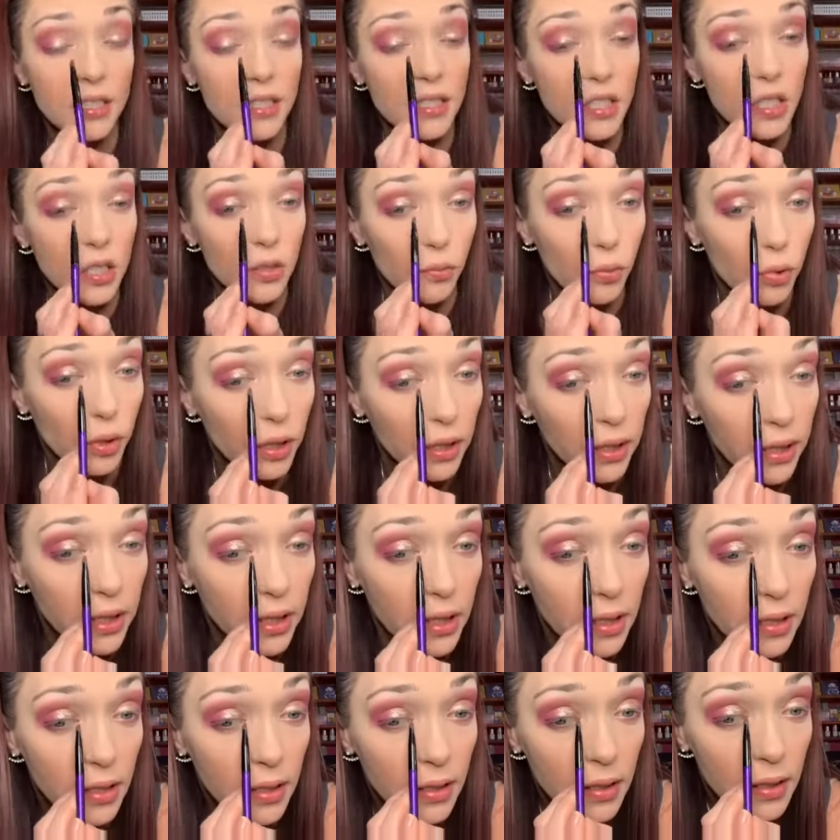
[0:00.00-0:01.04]
to really,
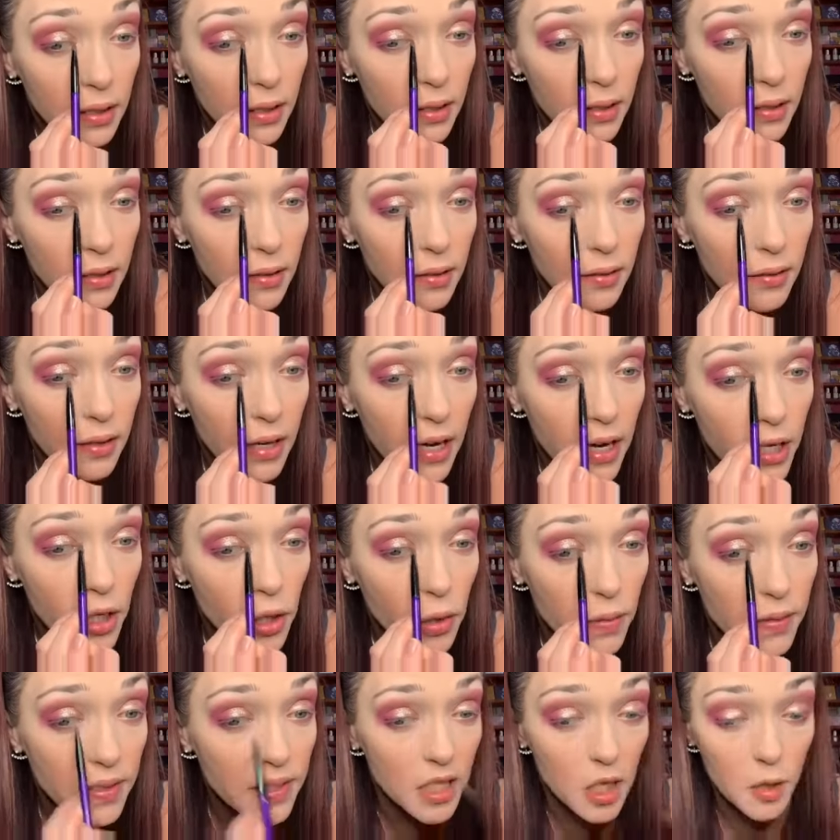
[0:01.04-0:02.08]
I knew it
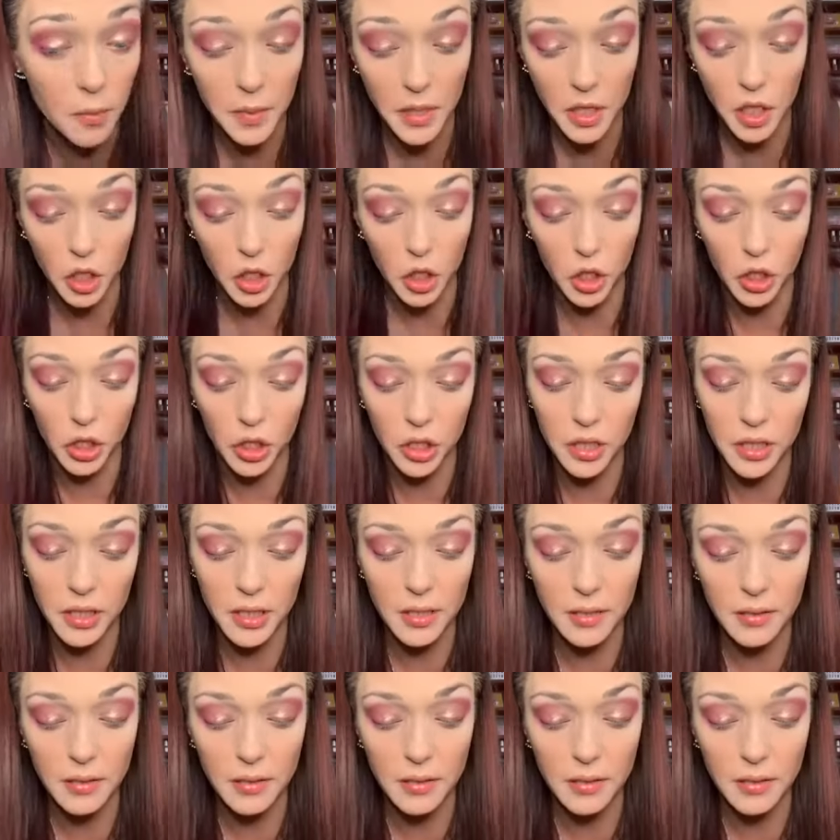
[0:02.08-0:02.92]
was gonna be good,